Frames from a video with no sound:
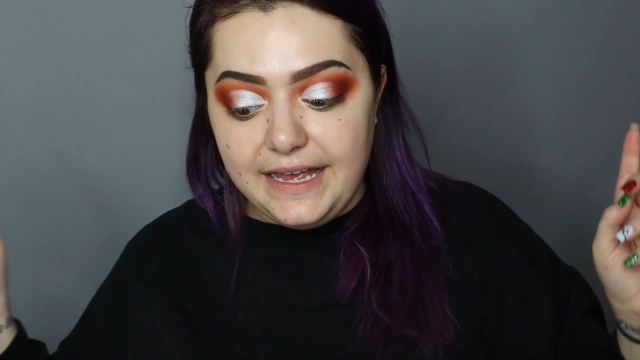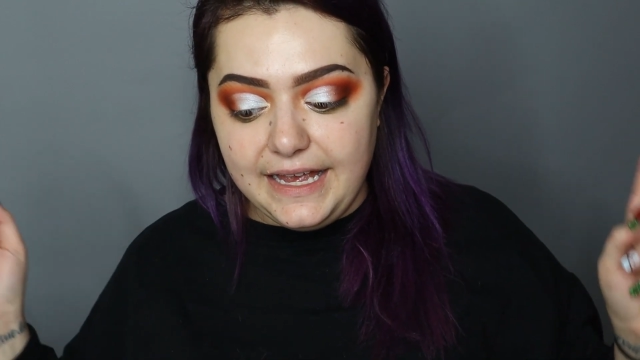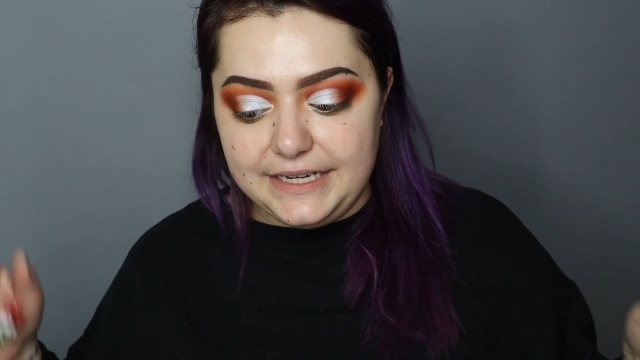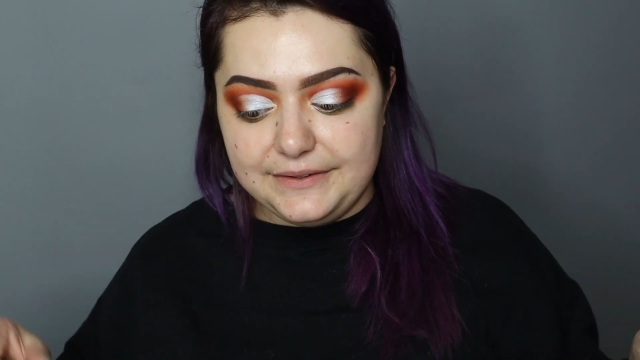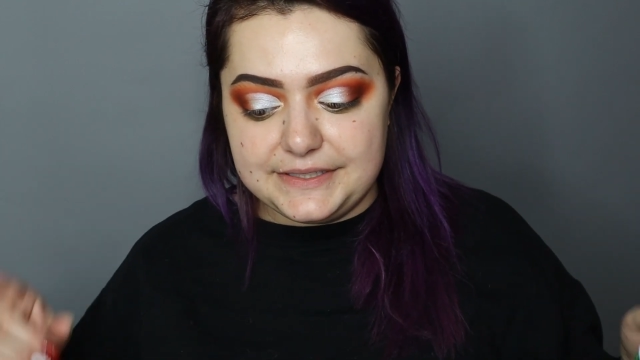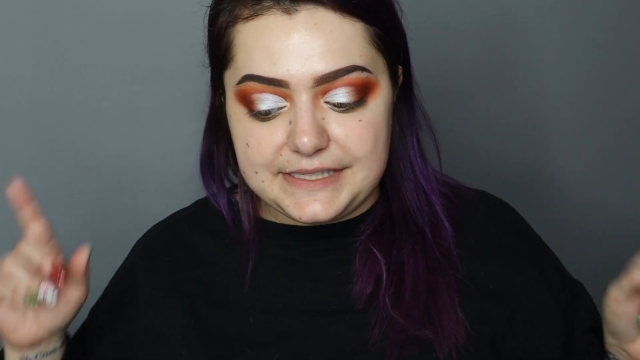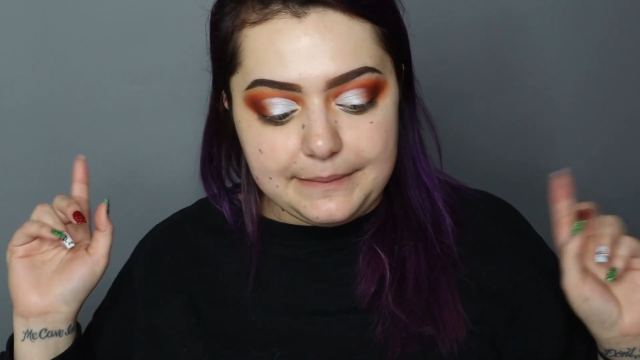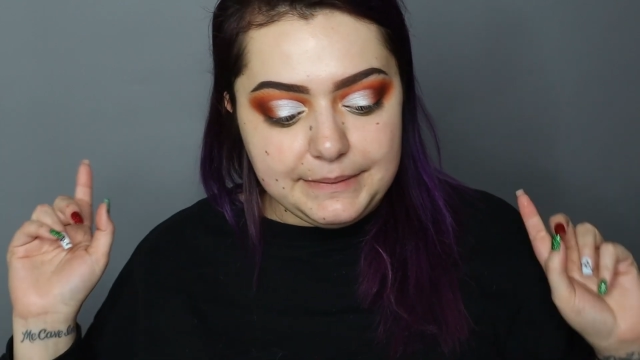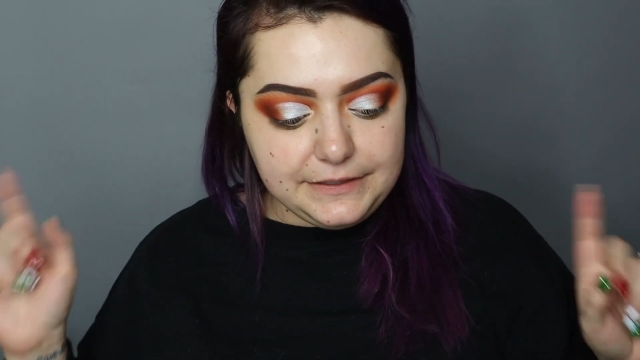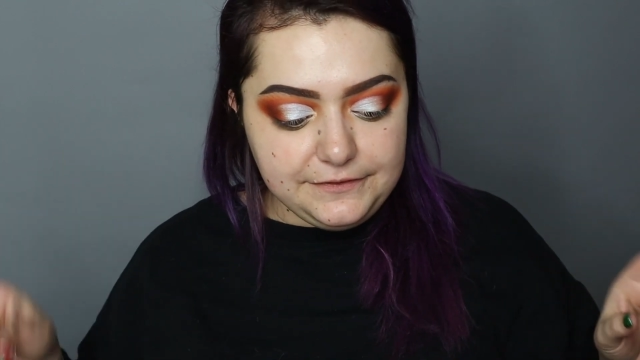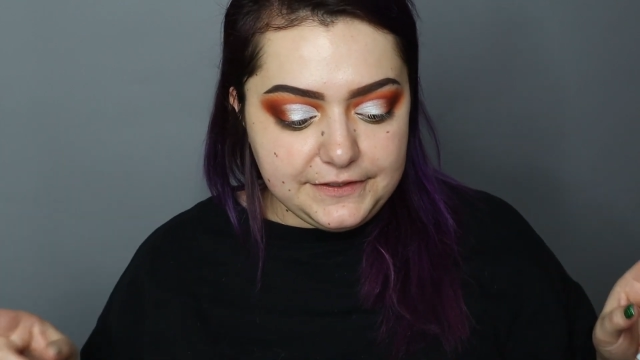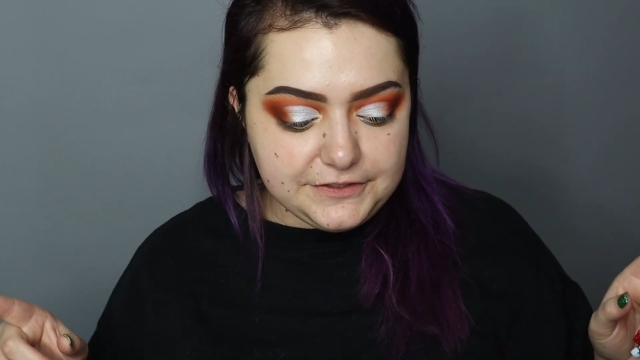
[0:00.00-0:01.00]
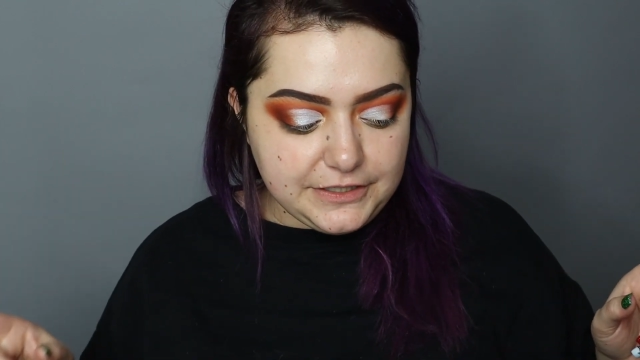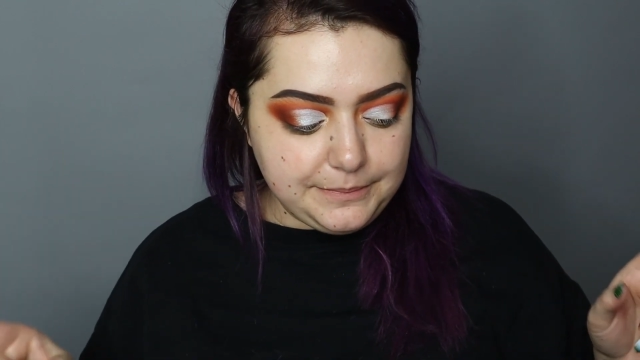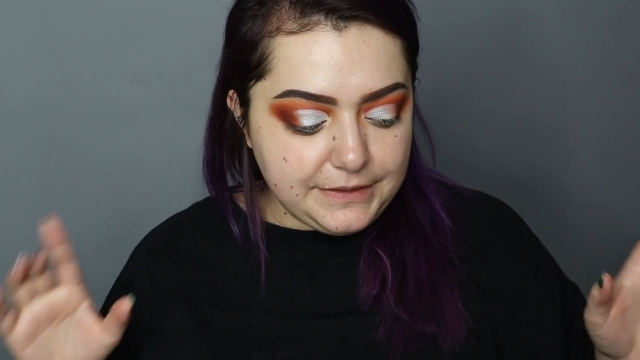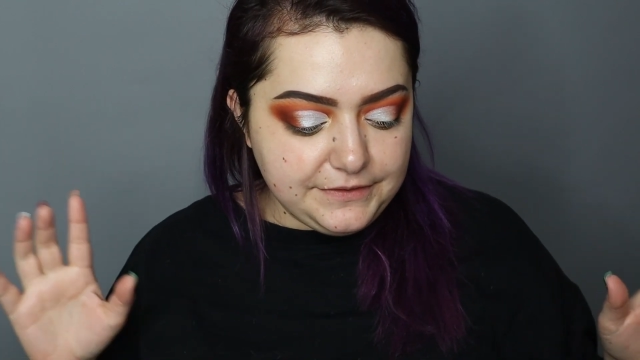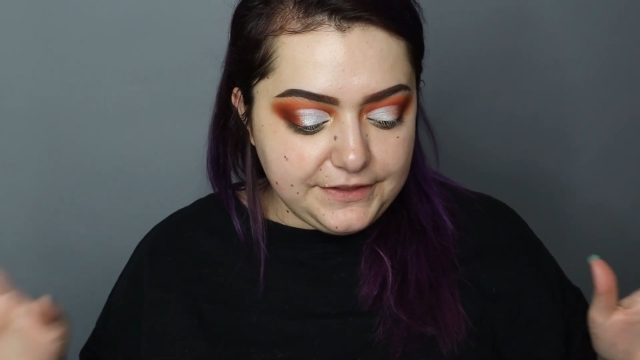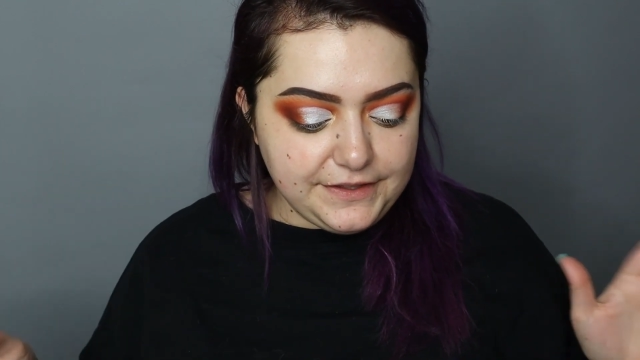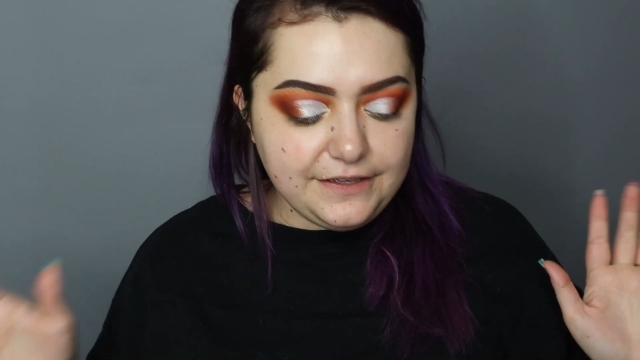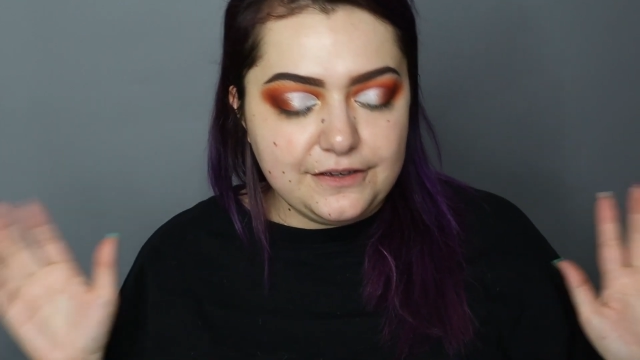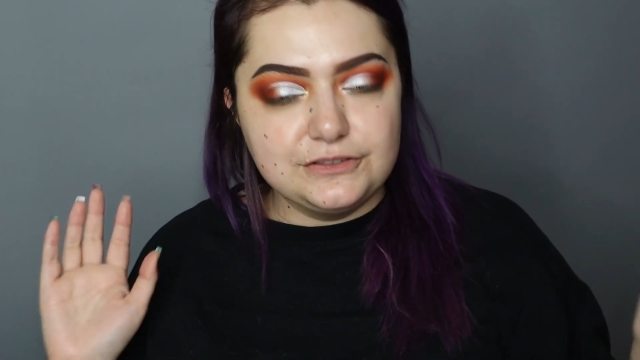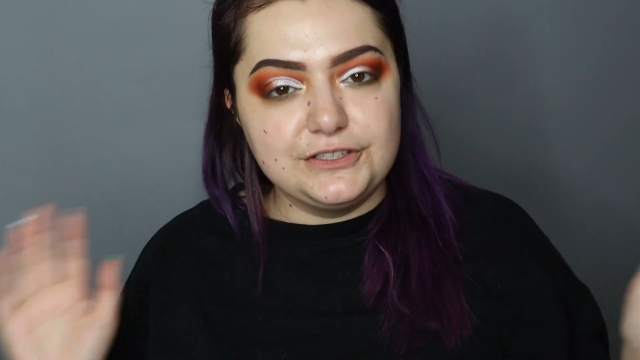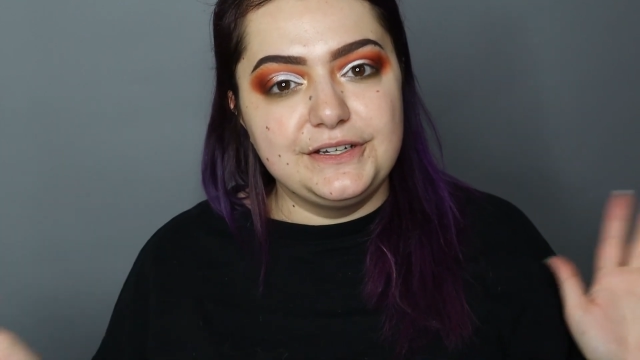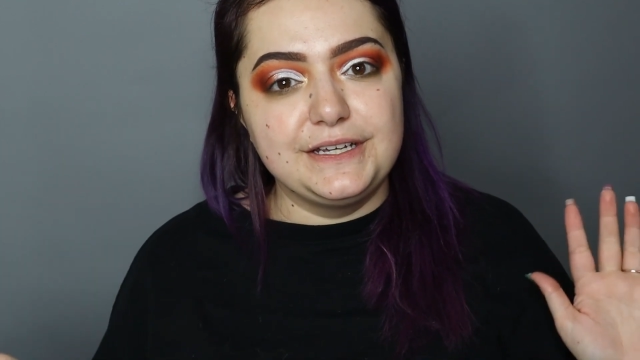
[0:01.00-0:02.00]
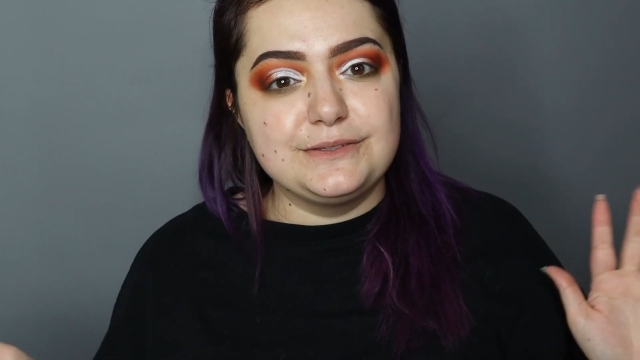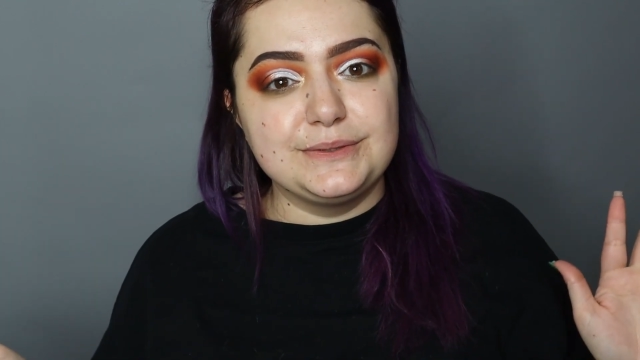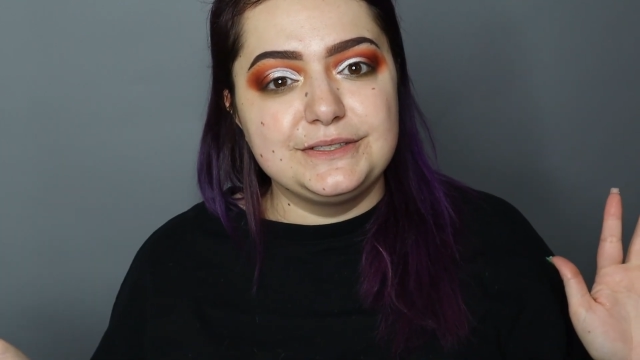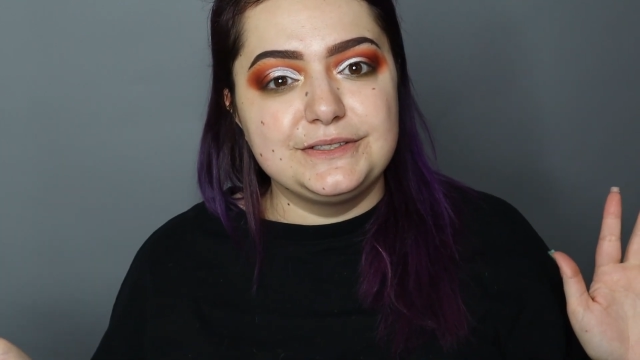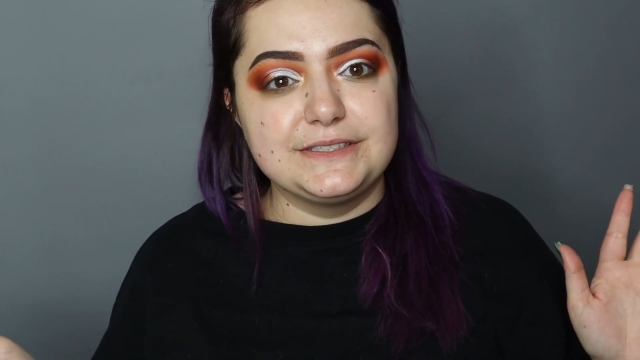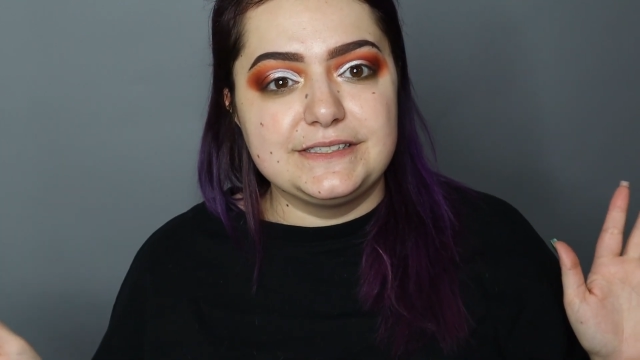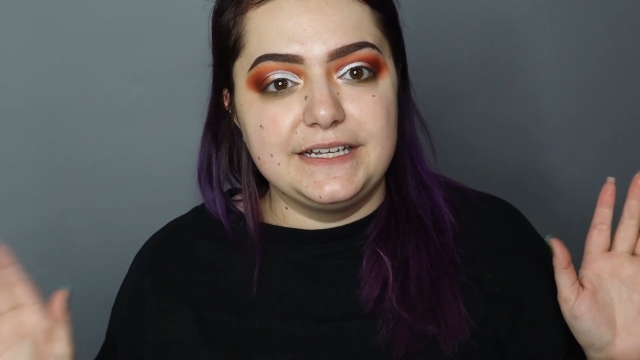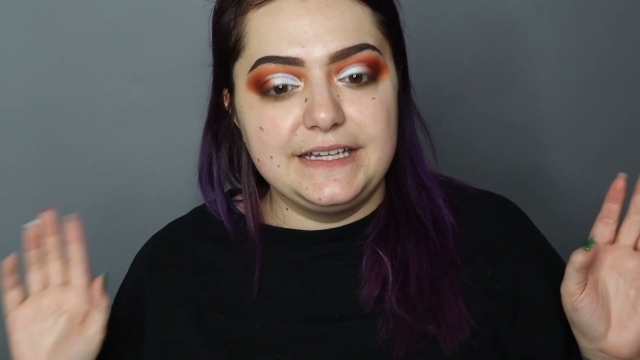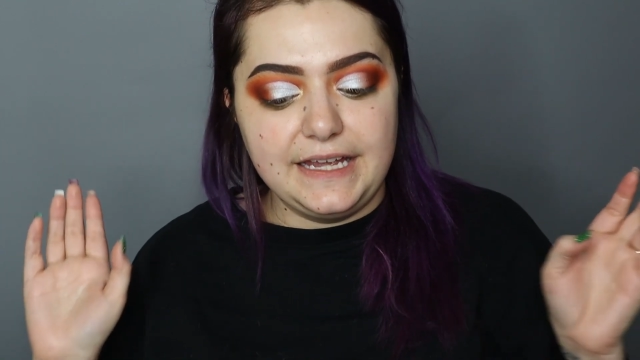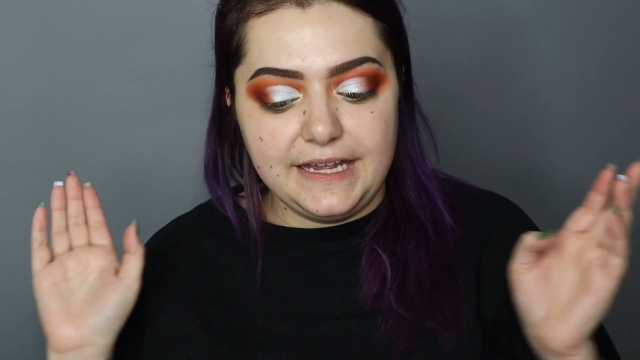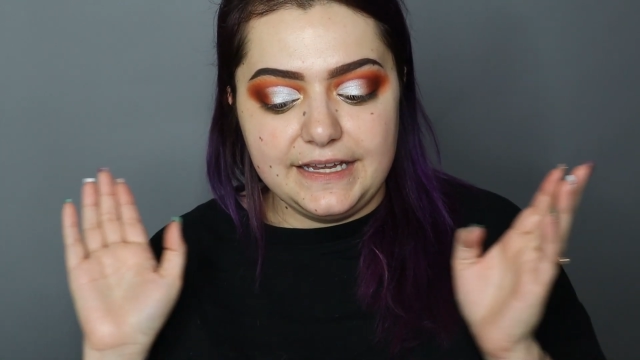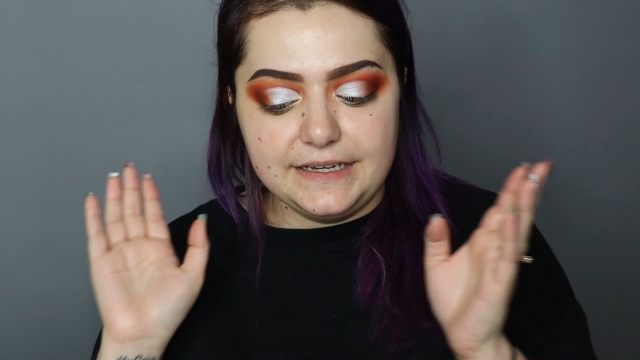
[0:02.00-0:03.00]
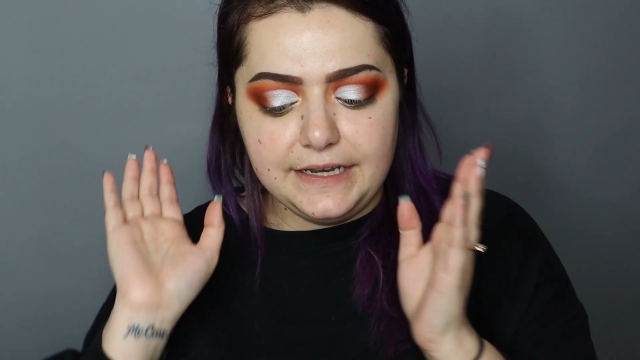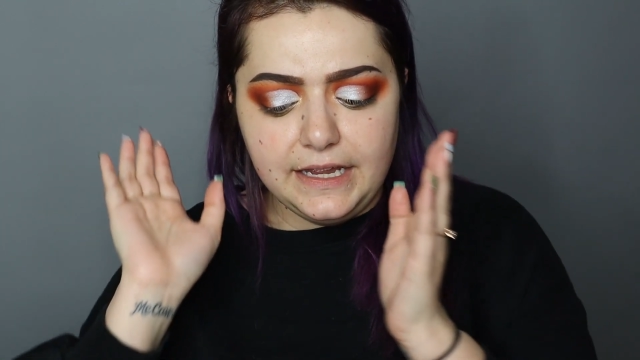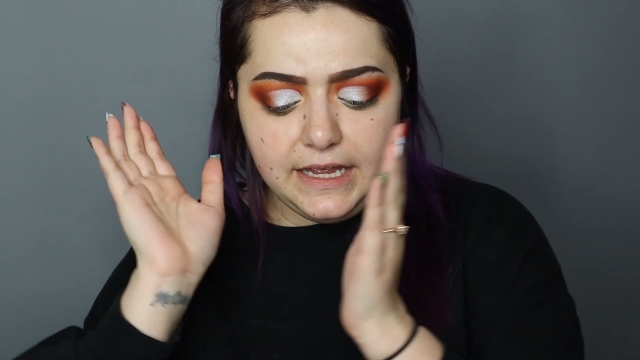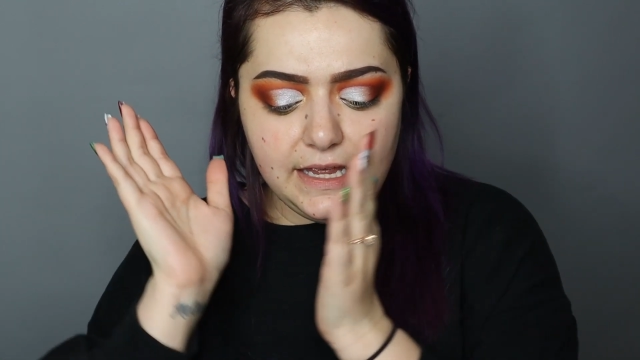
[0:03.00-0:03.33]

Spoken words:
Anyways, I'm gonna finish up everything. I'll show you guys what it looks like, and